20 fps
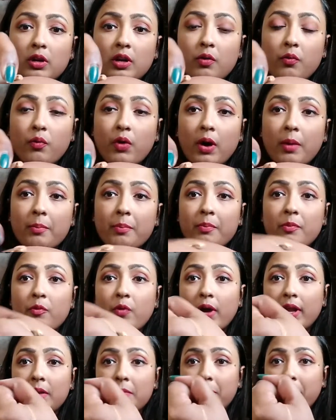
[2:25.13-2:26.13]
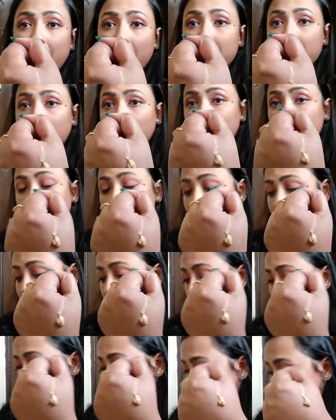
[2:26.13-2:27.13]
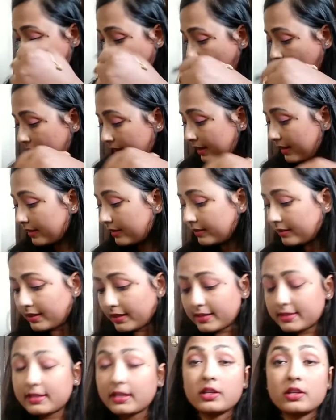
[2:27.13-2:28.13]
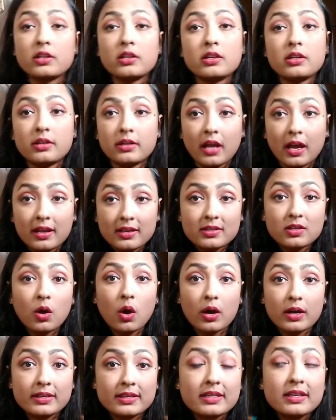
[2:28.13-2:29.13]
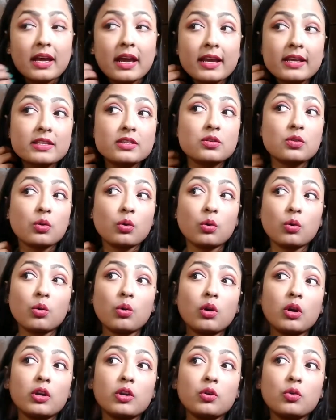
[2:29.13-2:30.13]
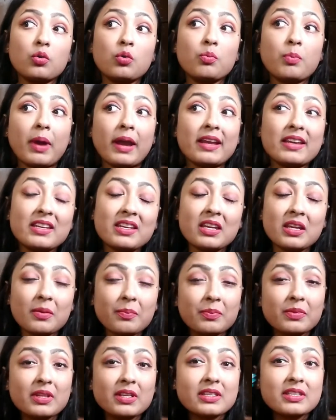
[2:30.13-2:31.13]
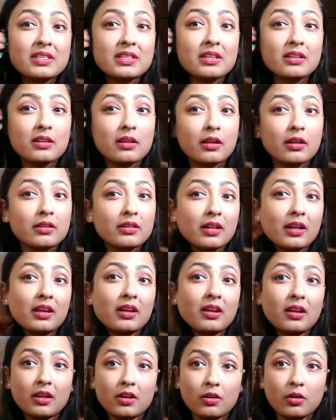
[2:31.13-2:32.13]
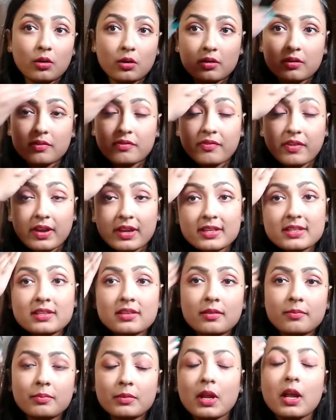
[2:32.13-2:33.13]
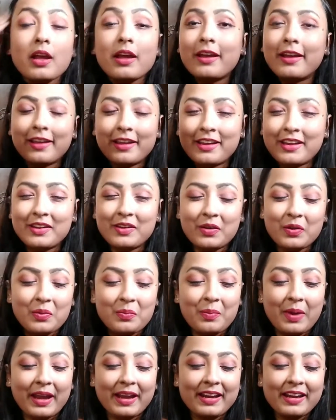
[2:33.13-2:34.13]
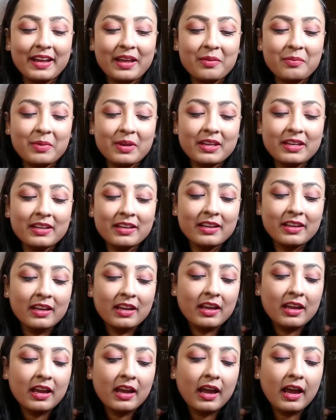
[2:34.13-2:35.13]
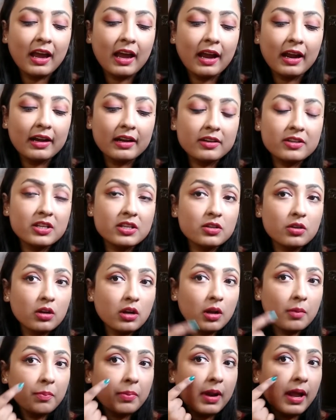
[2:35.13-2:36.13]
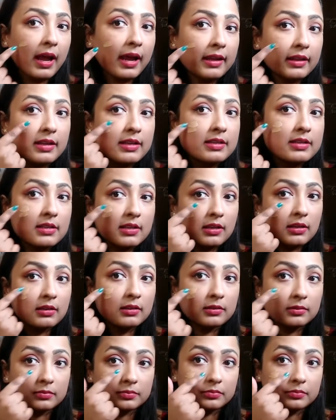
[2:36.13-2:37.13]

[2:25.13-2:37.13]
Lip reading: only one pump of this, and this does oxidize, so you might keep this thing in your face in your mind, I mean. And just gonna apply this